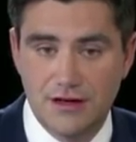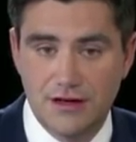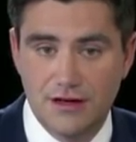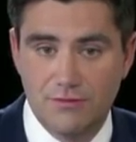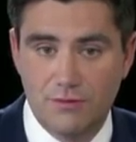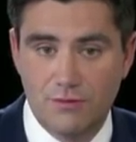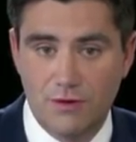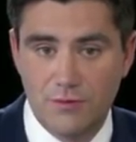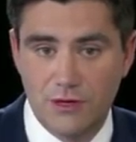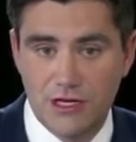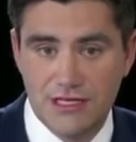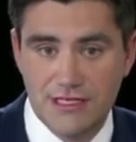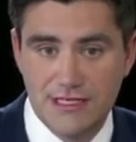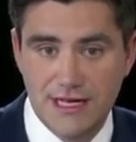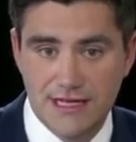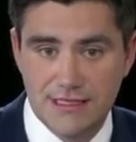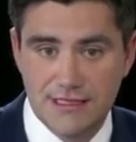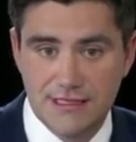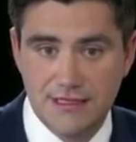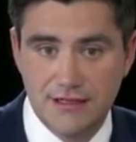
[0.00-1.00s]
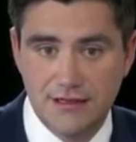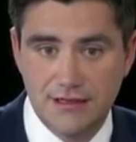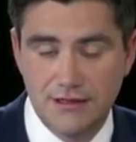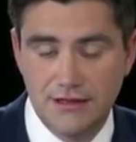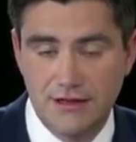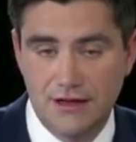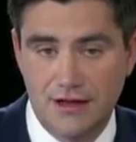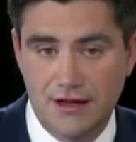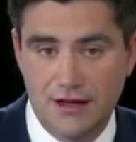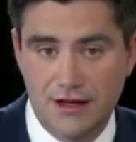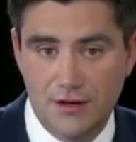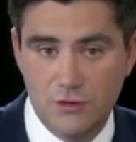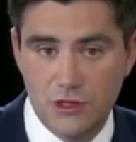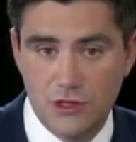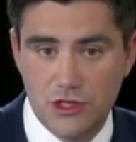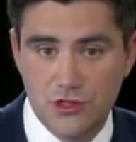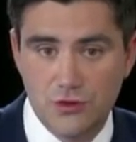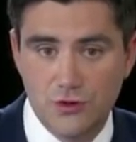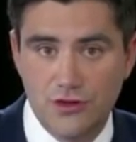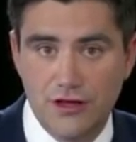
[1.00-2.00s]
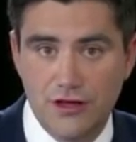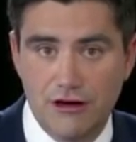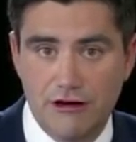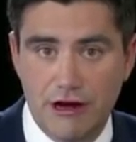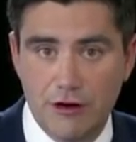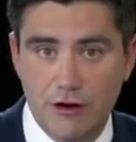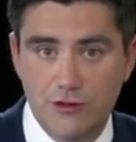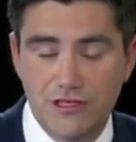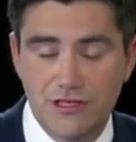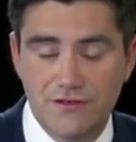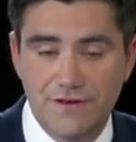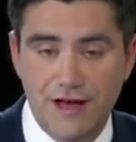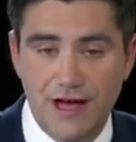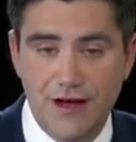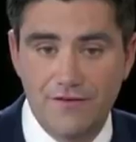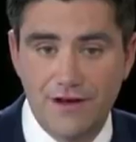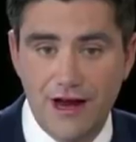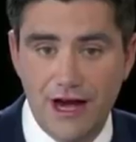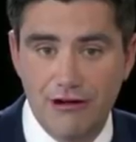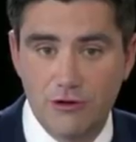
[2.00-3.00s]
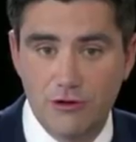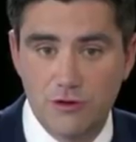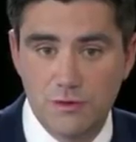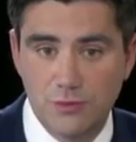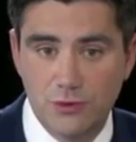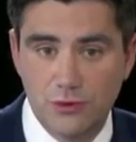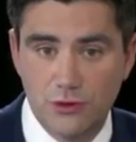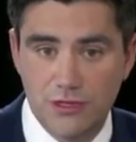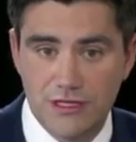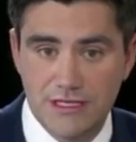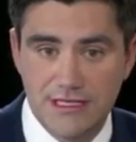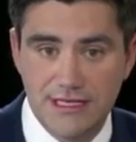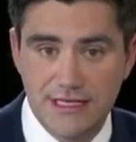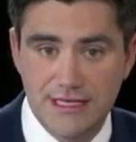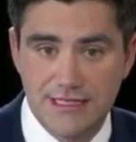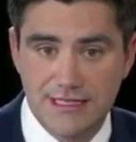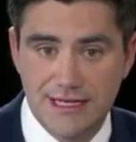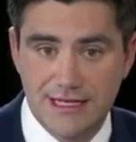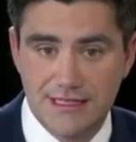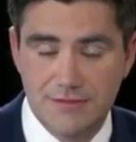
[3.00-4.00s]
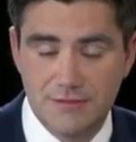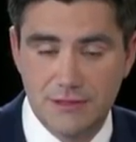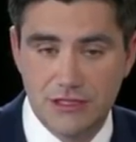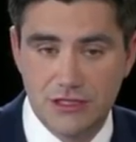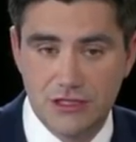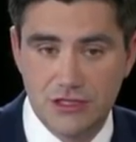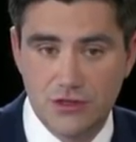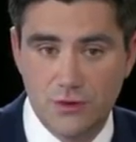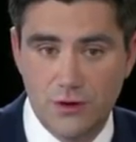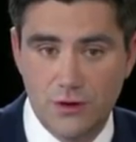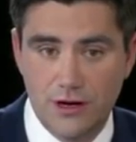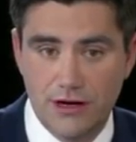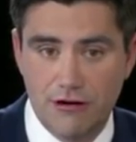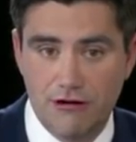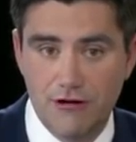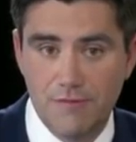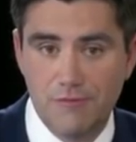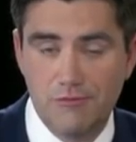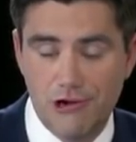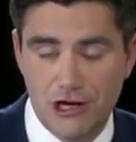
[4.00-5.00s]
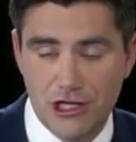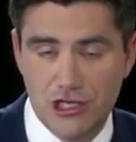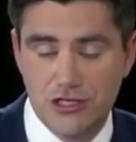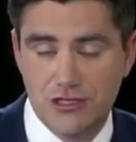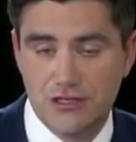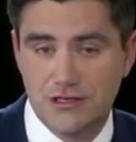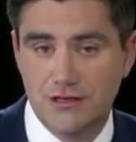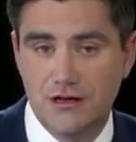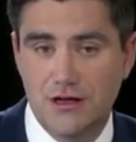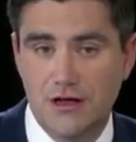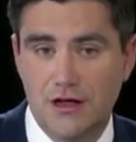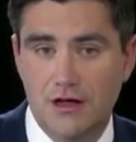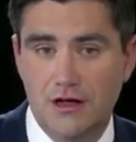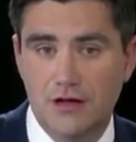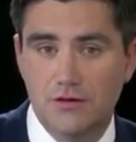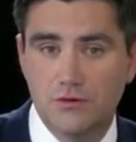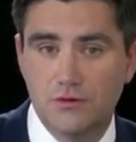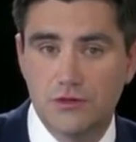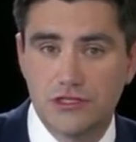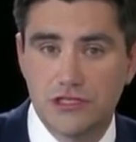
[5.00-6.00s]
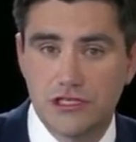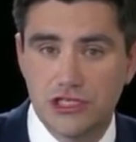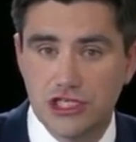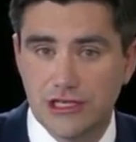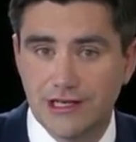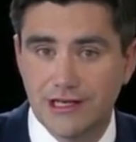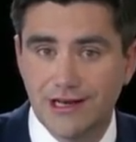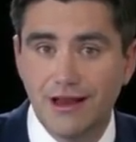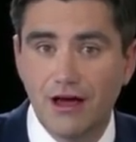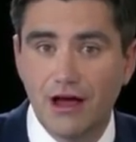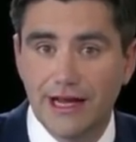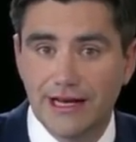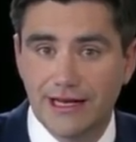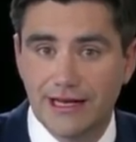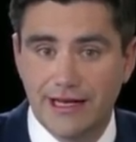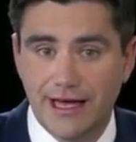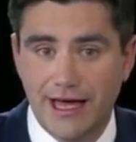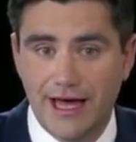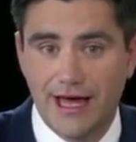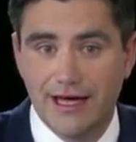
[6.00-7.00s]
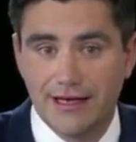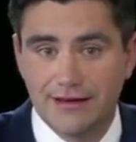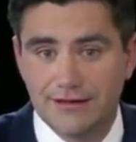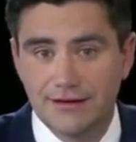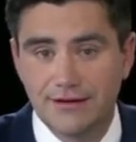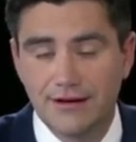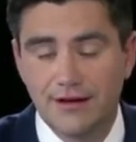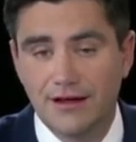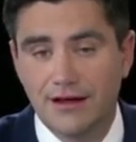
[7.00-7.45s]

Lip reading: when we assessed her and we saw that her aortic valve area was 0.6 centimeters squared, our impression was that she likely had